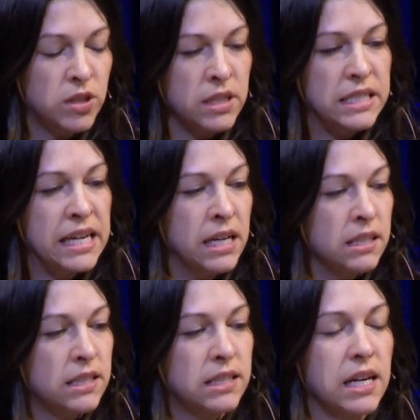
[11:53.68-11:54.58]

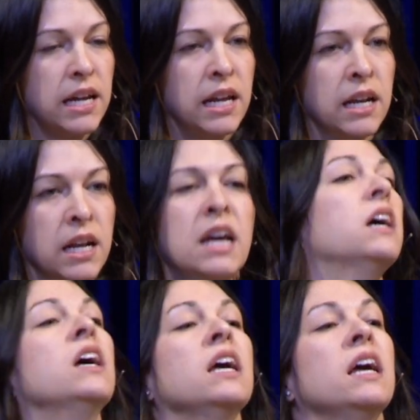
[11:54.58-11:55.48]
intense, and
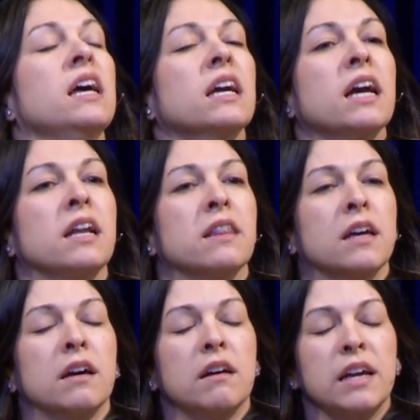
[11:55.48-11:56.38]
kind of
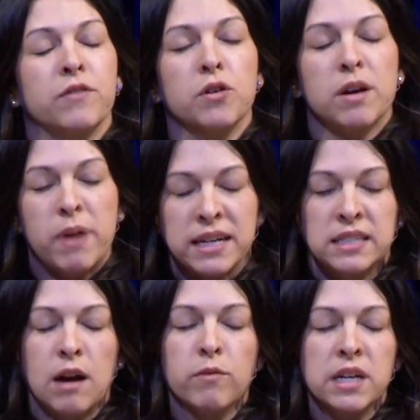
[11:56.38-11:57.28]
if you get past
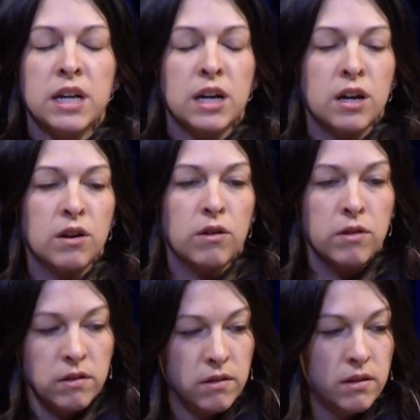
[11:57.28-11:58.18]
that window,
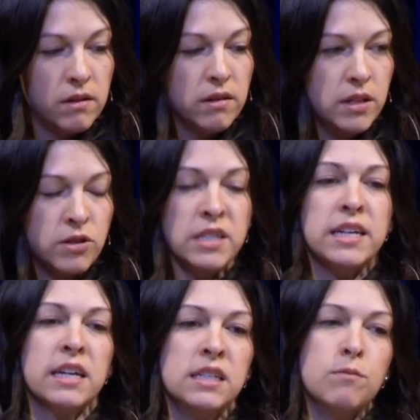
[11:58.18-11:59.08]
you can
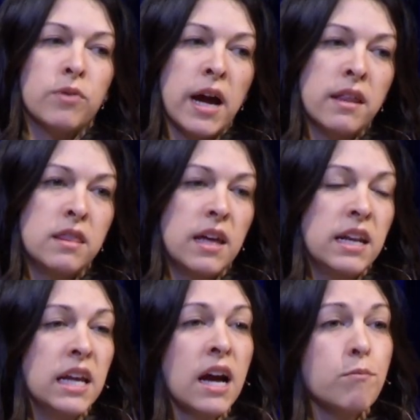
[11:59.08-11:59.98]
take a deep breath.
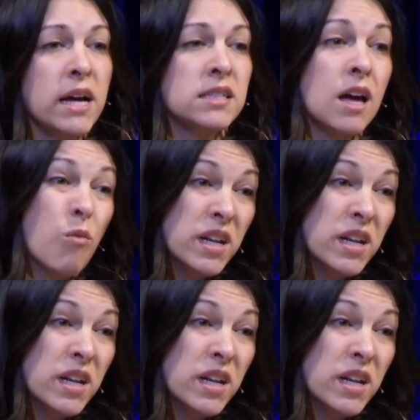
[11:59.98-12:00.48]
And he got past that